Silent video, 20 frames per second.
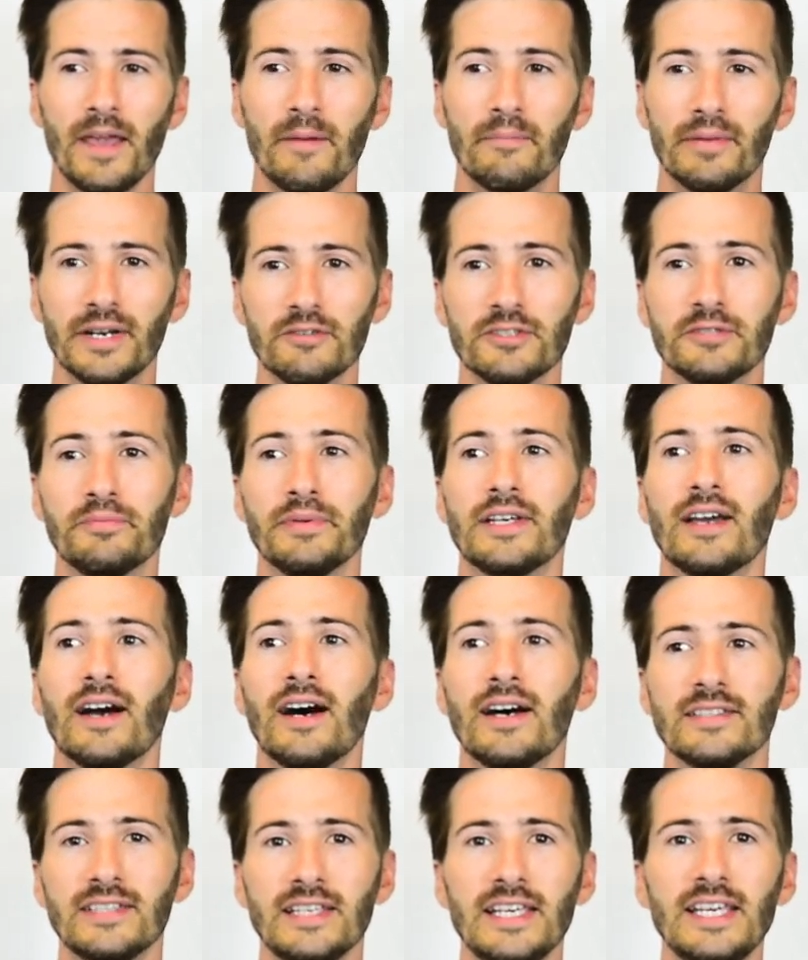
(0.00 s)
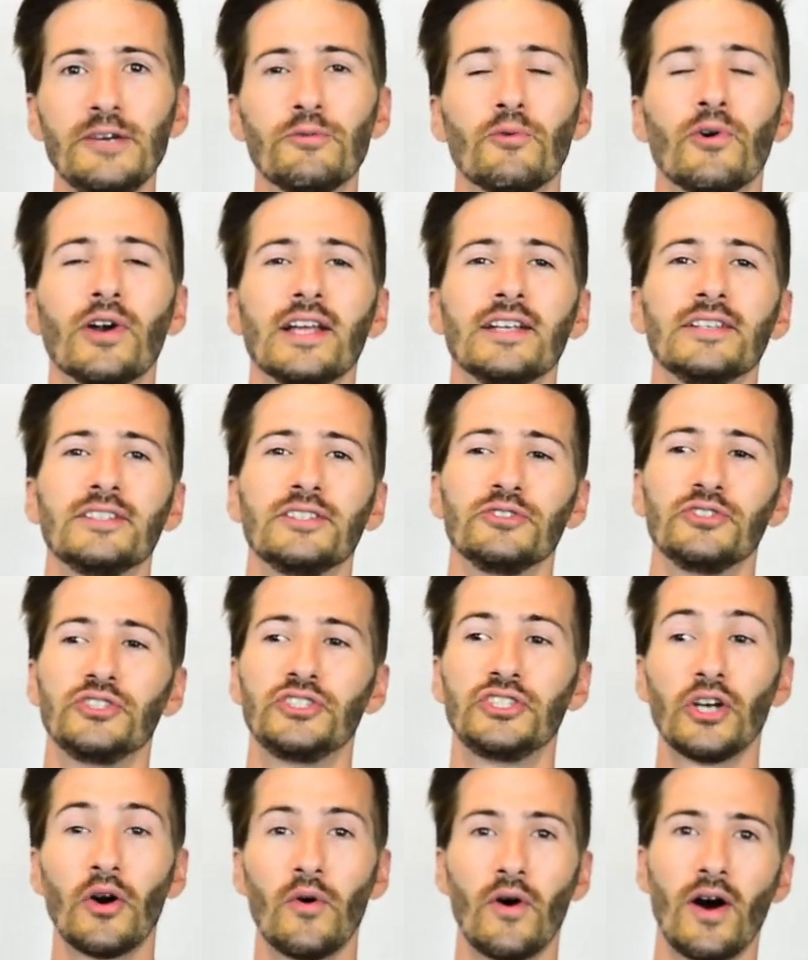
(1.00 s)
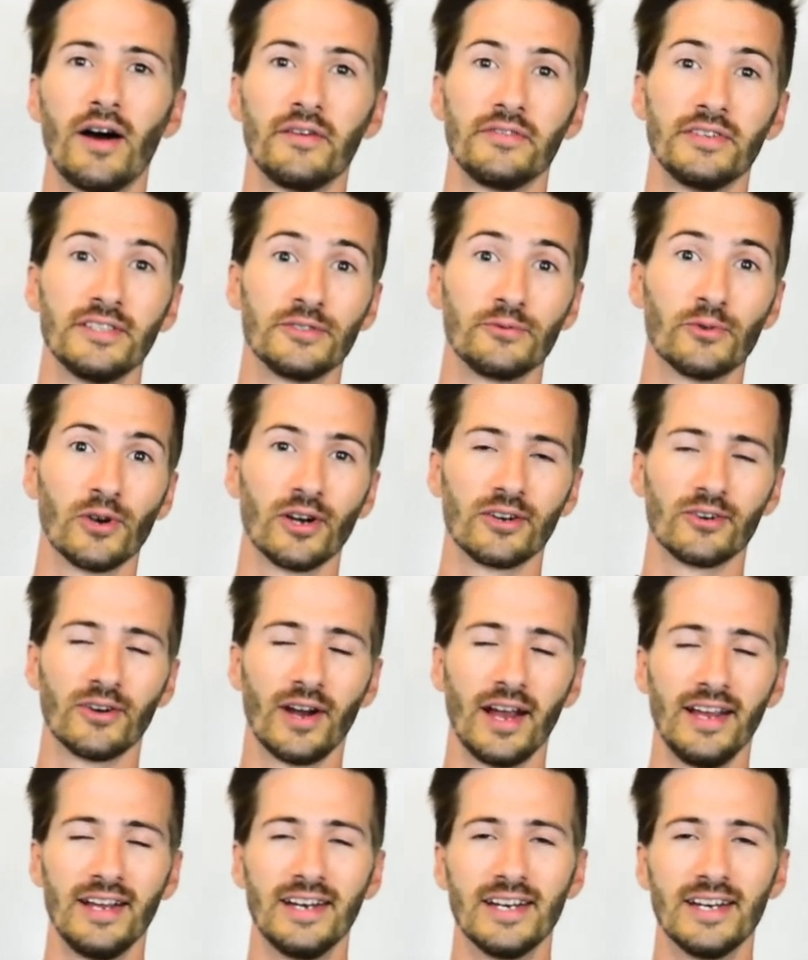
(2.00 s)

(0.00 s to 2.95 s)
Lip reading: But it was because he wanted to show off his work, right?